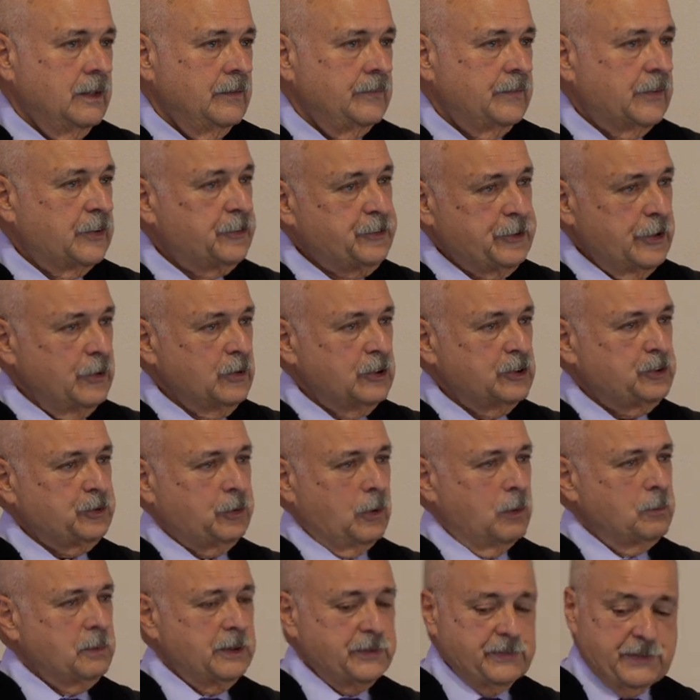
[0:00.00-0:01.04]
The Jewish
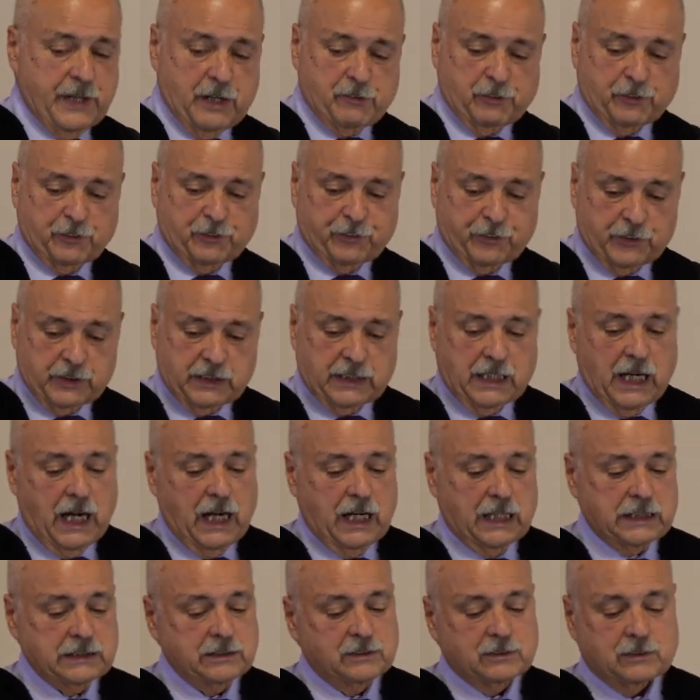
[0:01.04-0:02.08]
woman never
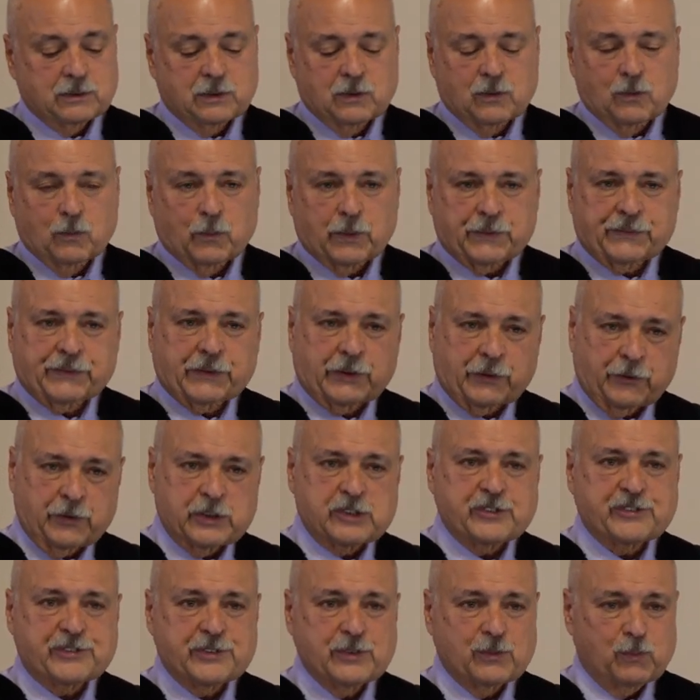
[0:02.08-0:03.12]
forgot what the
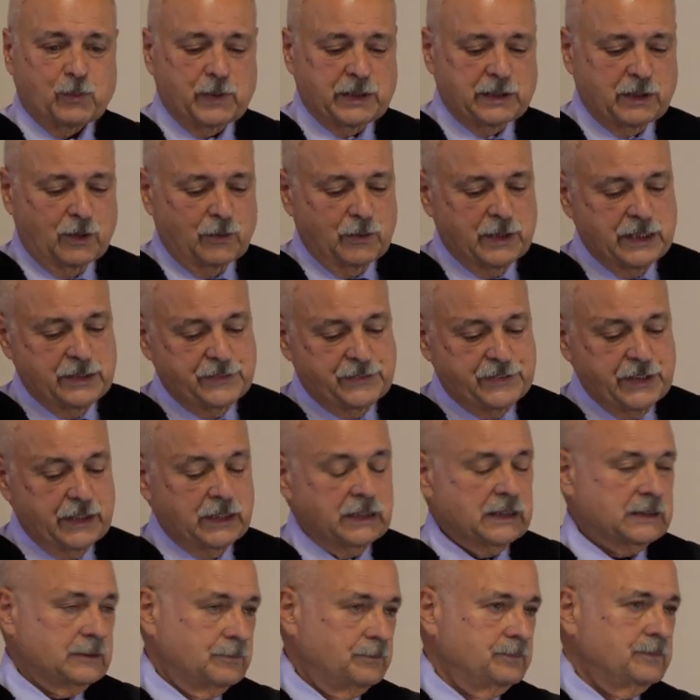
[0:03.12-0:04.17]
Christian widow had
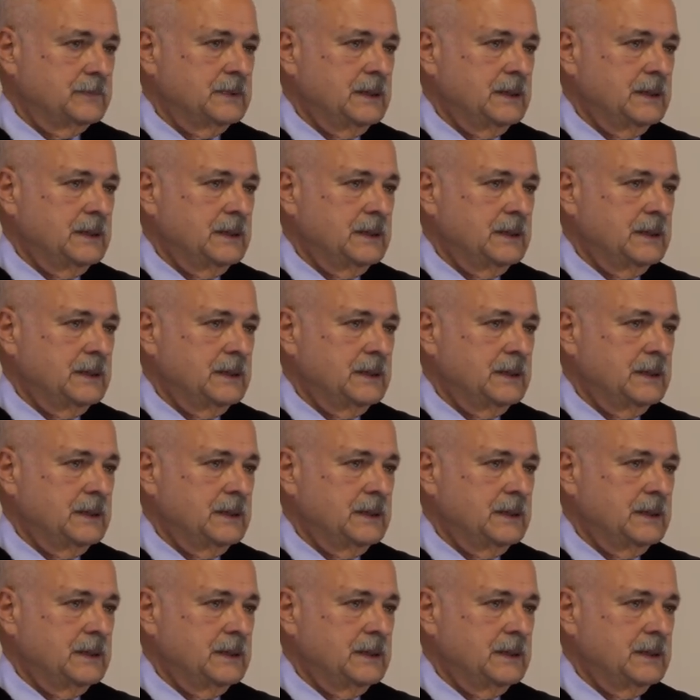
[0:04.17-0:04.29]
done.